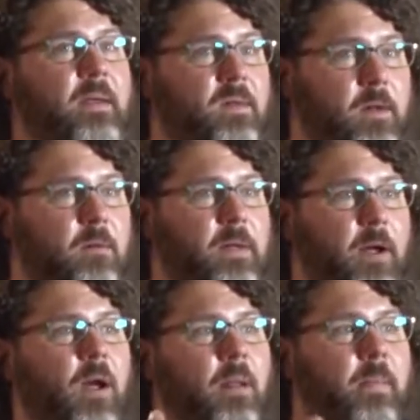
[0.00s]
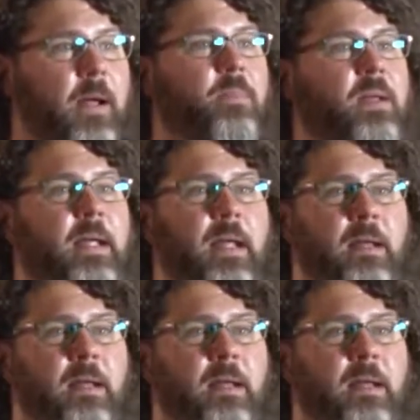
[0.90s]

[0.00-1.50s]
is literally all about playing.